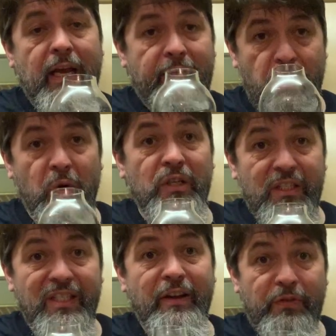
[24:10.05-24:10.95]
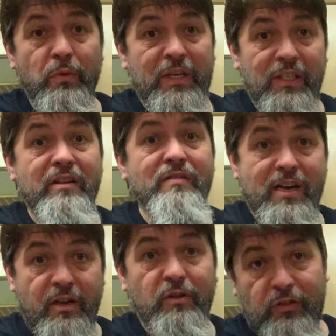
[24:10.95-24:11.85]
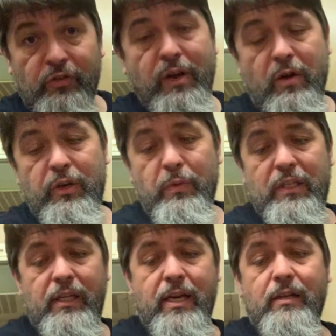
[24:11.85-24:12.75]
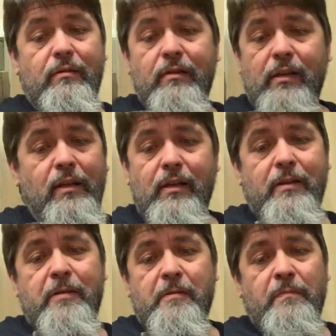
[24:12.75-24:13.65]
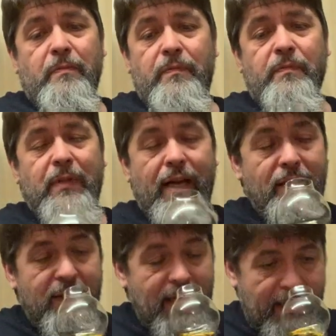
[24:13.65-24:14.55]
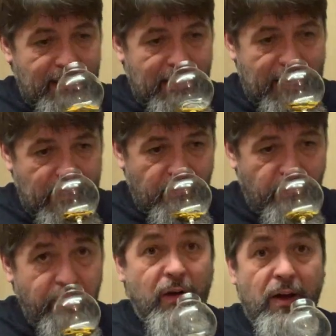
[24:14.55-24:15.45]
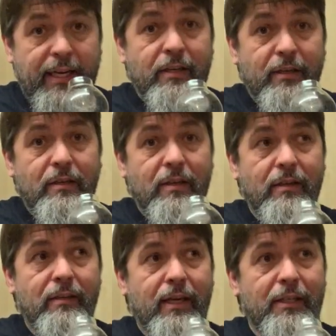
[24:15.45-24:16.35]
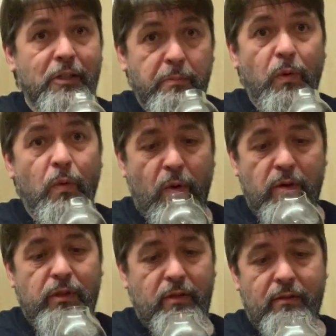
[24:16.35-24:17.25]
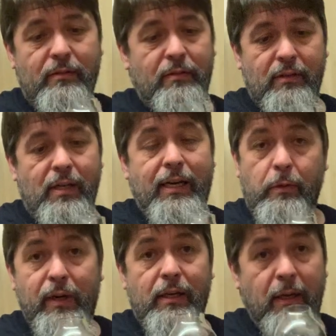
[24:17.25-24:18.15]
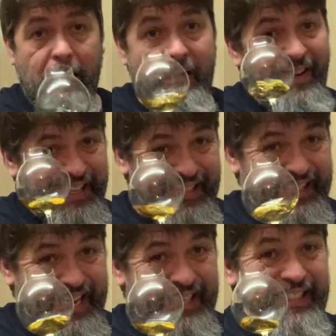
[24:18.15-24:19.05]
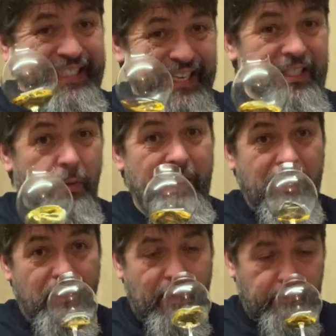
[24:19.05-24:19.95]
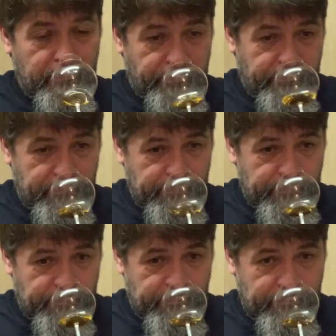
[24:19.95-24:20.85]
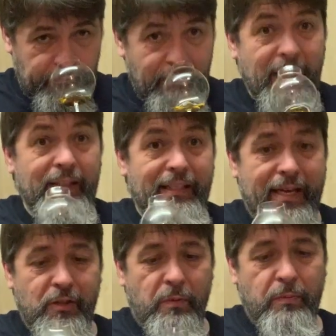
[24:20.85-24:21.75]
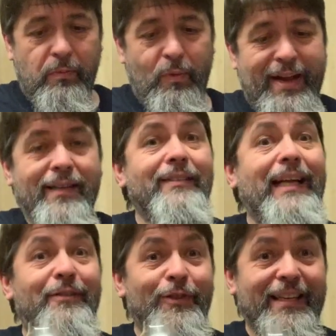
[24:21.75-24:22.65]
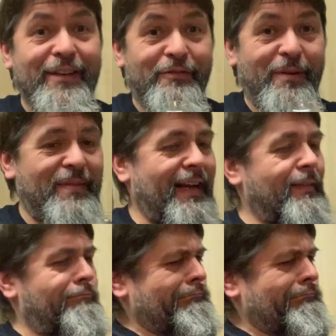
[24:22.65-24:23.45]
If you want to sniff your whiskey, really concentrate on your whiskey and intently find and explore the liquid this is the way to do it. In the nasal way. Now drinking from it.